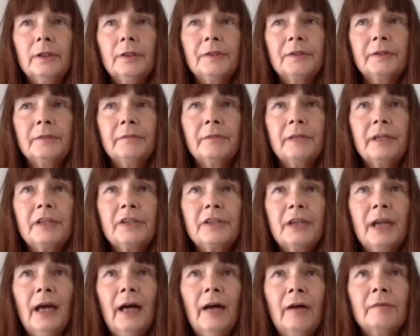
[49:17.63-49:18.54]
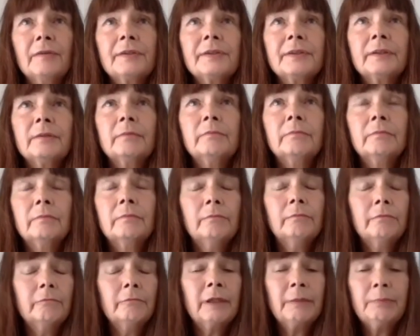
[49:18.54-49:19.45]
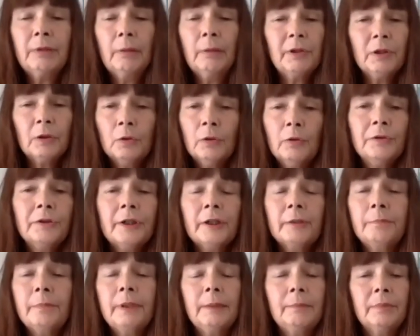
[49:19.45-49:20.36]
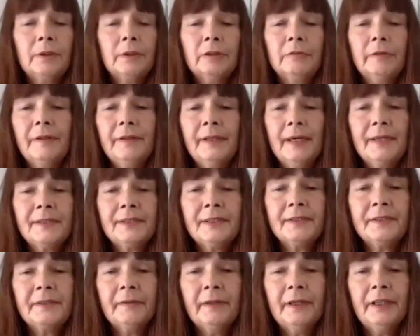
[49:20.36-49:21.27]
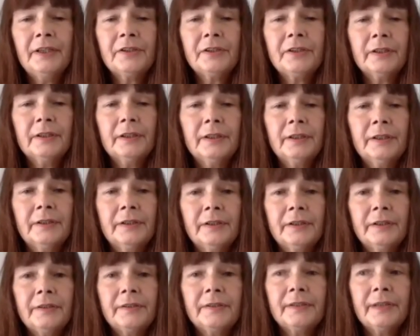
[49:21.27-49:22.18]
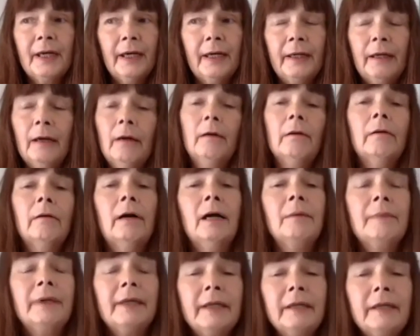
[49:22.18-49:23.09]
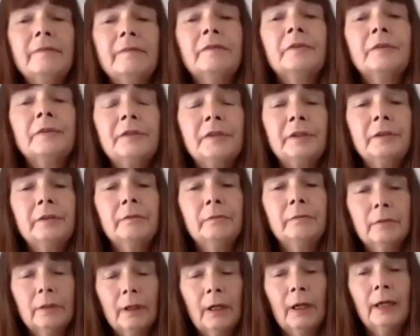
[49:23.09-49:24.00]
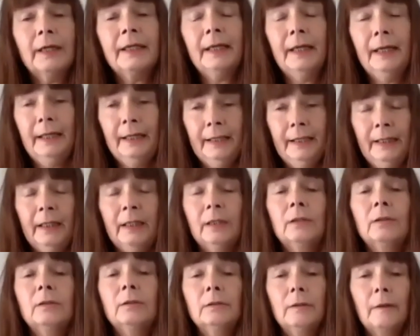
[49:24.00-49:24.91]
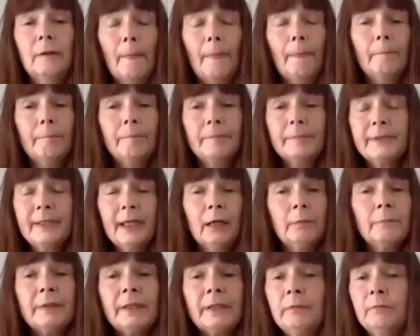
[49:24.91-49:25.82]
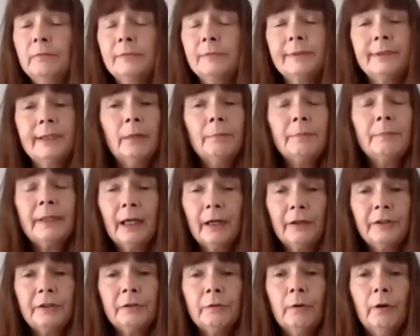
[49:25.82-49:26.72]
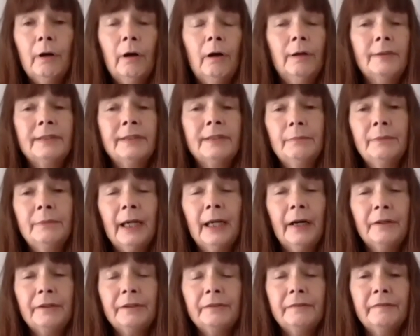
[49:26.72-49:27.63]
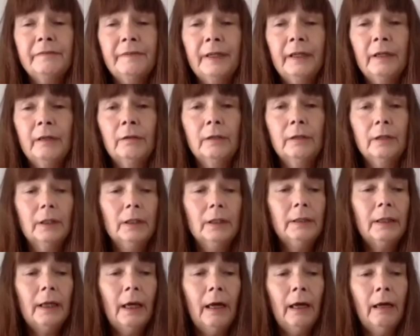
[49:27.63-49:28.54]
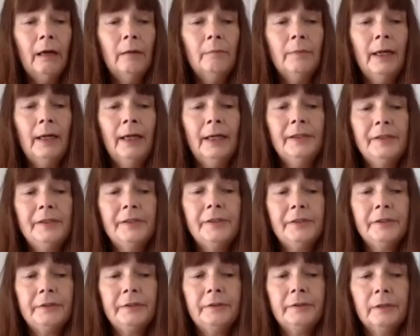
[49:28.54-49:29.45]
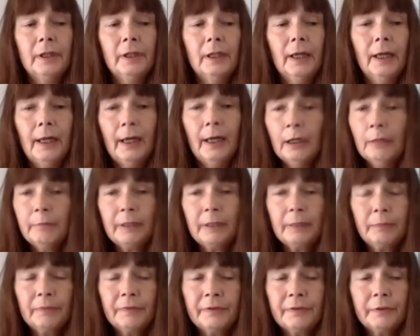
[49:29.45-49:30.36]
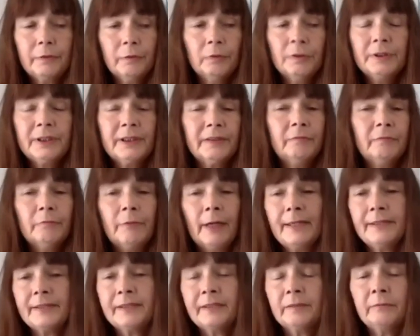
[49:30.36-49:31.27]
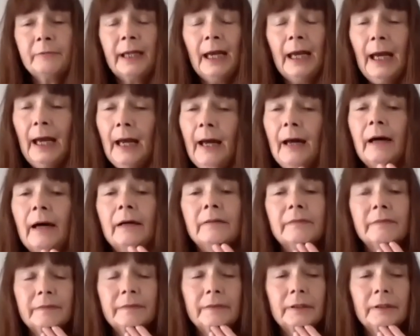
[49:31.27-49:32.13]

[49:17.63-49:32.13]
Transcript: to reach out, and we probably all know people who are in that situation, and to say, I'm here for you, I care, tell me how you are, tell me how you feel, and to help people through all the different ways that we have.